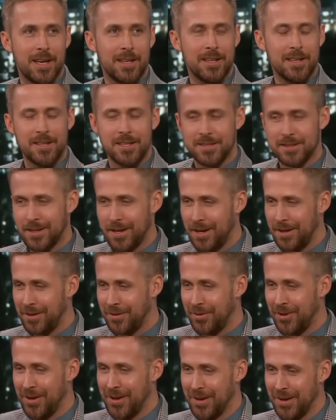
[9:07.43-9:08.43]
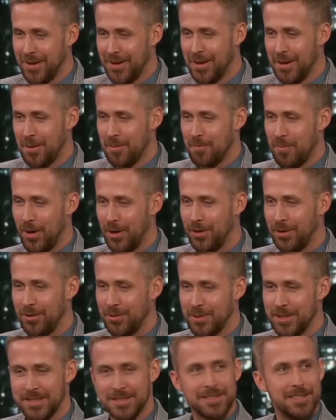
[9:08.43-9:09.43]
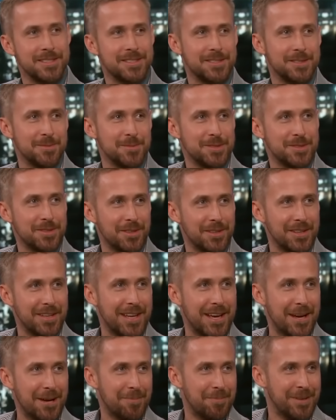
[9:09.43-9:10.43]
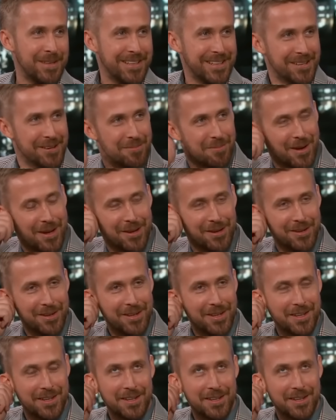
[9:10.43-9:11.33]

And then this kind of bartering system started happening about,